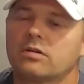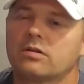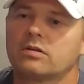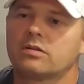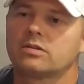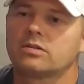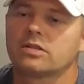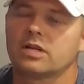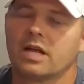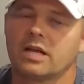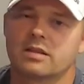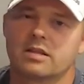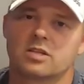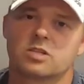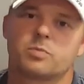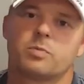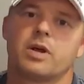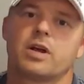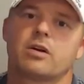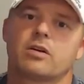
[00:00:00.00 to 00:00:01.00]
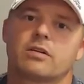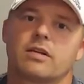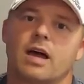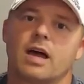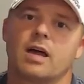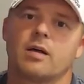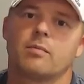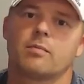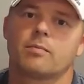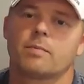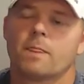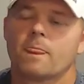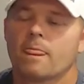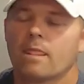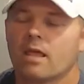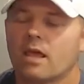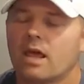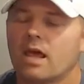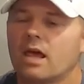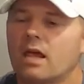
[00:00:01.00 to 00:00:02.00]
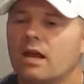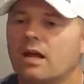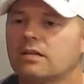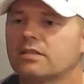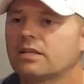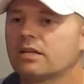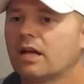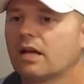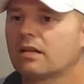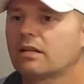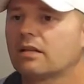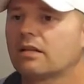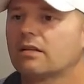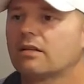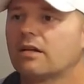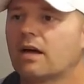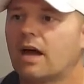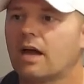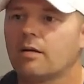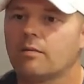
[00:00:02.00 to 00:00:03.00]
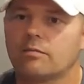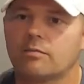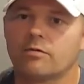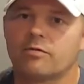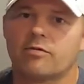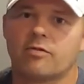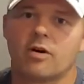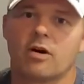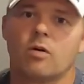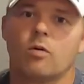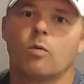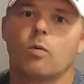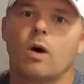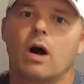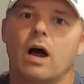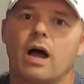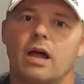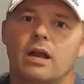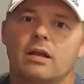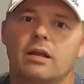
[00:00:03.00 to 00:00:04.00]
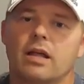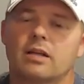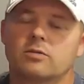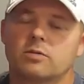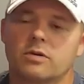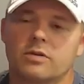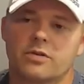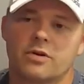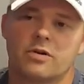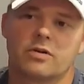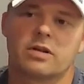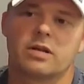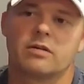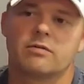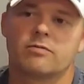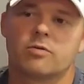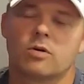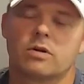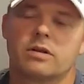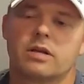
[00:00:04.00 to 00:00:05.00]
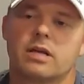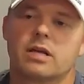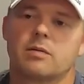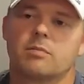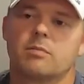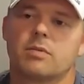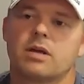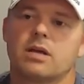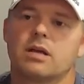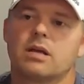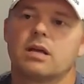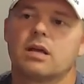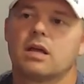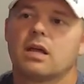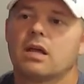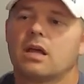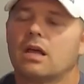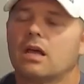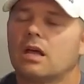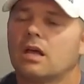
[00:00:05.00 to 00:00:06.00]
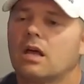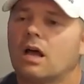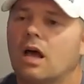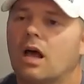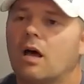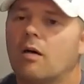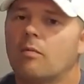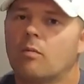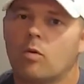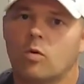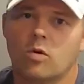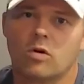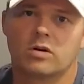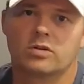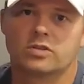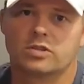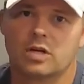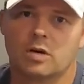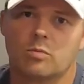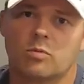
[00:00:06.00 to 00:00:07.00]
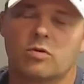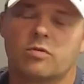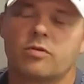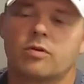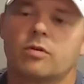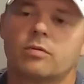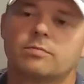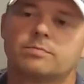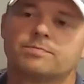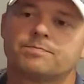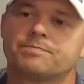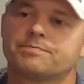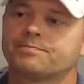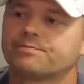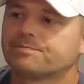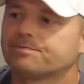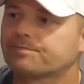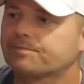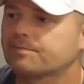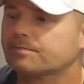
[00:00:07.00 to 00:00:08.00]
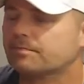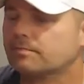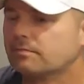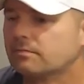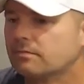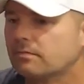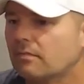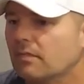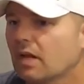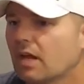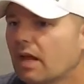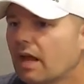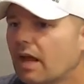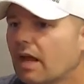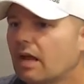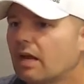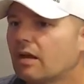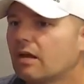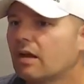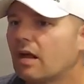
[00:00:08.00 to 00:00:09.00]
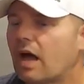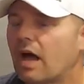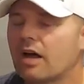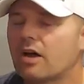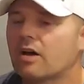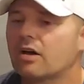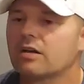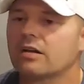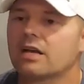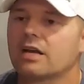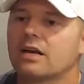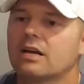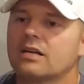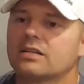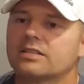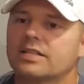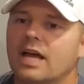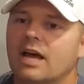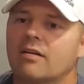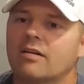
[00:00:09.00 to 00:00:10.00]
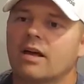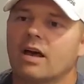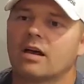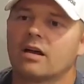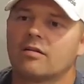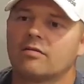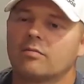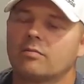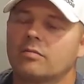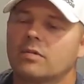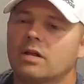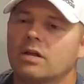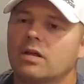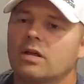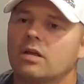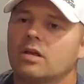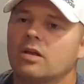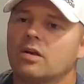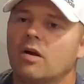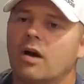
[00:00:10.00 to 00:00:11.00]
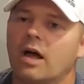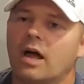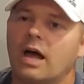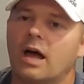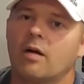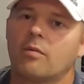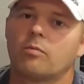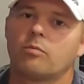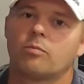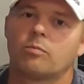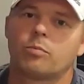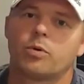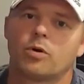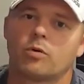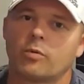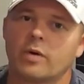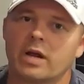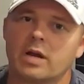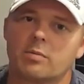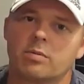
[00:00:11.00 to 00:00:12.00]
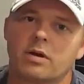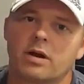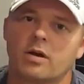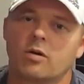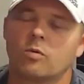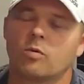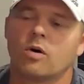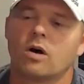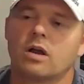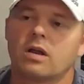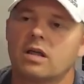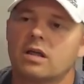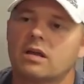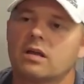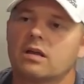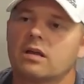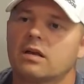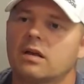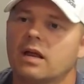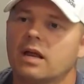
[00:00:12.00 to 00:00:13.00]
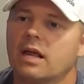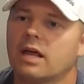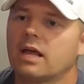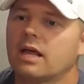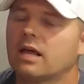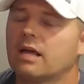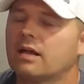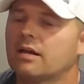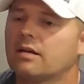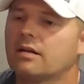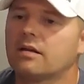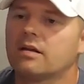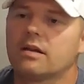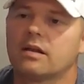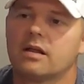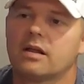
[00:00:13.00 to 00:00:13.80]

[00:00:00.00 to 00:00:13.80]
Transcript: select the speaker type, and I selected type front wide. That's what 13 and 14 can be, or a subwoofer, and I couldn't get any sound out of them. I put Ready Player One in, and